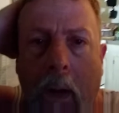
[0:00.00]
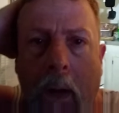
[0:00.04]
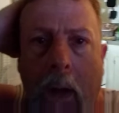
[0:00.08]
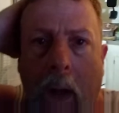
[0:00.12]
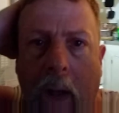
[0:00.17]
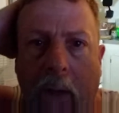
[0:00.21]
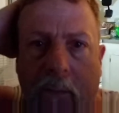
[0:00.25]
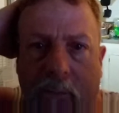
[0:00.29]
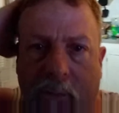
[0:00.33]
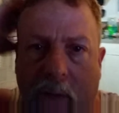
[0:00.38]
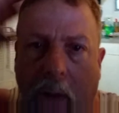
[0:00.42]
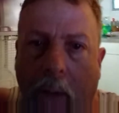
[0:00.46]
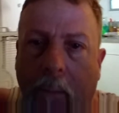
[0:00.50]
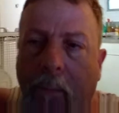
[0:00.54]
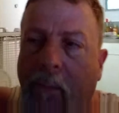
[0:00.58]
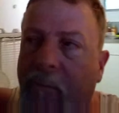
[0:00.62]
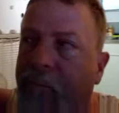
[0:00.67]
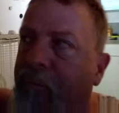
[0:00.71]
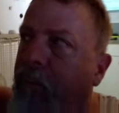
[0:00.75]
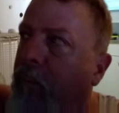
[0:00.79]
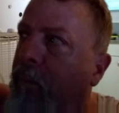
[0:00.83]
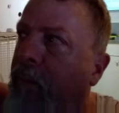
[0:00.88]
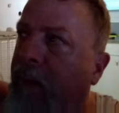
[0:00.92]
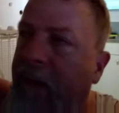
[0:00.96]
it's coming
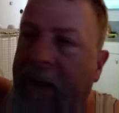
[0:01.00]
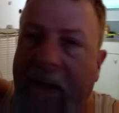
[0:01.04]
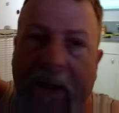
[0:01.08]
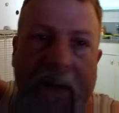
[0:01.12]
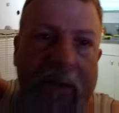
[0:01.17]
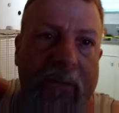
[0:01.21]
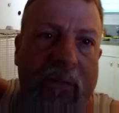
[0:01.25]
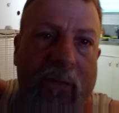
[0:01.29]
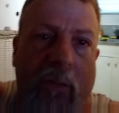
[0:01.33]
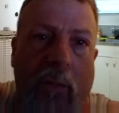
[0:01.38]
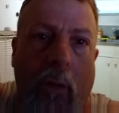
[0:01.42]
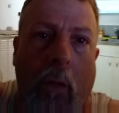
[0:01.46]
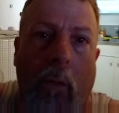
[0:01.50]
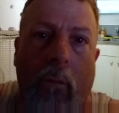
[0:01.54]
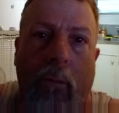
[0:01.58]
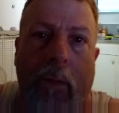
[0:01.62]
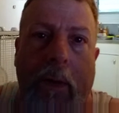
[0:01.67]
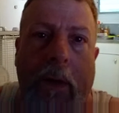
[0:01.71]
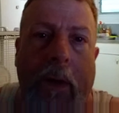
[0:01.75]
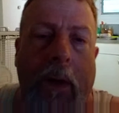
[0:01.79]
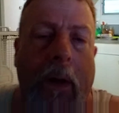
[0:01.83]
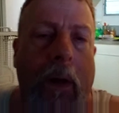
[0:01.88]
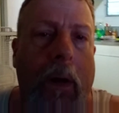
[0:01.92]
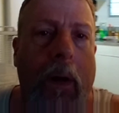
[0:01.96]
from the east over
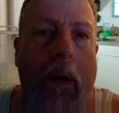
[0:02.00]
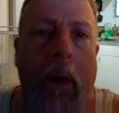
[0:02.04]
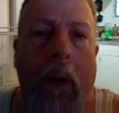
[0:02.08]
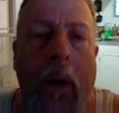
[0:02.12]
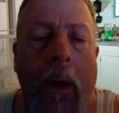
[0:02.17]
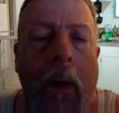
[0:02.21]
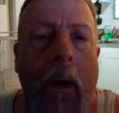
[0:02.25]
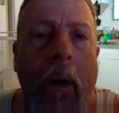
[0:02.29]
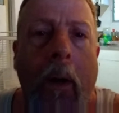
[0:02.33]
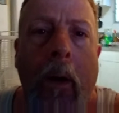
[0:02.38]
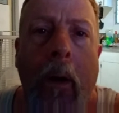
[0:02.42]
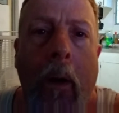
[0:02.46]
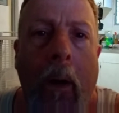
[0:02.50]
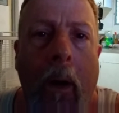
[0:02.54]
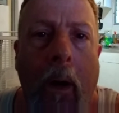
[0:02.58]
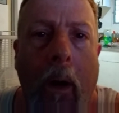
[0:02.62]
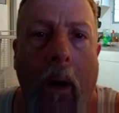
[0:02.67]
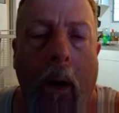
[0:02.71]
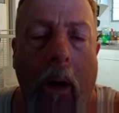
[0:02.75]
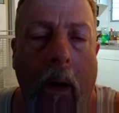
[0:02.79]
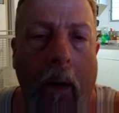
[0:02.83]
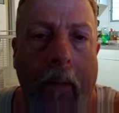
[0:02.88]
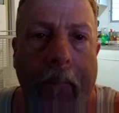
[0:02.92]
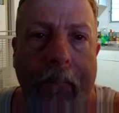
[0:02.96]
here
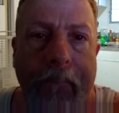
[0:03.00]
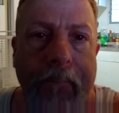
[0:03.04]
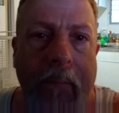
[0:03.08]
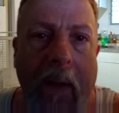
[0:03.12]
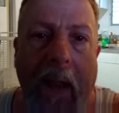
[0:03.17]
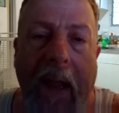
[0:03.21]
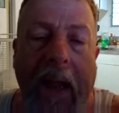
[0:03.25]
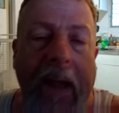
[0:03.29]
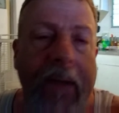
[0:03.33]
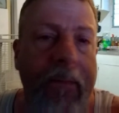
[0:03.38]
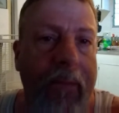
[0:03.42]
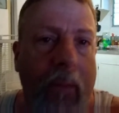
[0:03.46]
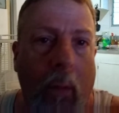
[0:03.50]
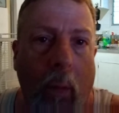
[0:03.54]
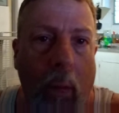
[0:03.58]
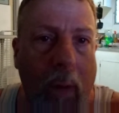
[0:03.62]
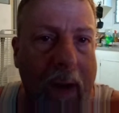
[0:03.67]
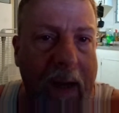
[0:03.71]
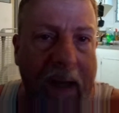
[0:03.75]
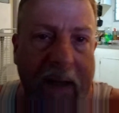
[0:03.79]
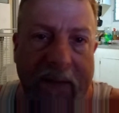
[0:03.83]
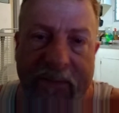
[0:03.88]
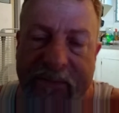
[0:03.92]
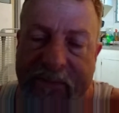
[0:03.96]
and the
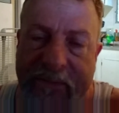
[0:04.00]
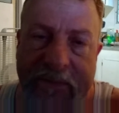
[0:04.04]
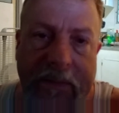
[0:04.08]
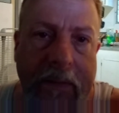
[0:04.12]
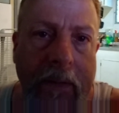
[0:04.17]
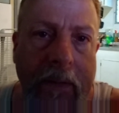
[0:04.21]
west.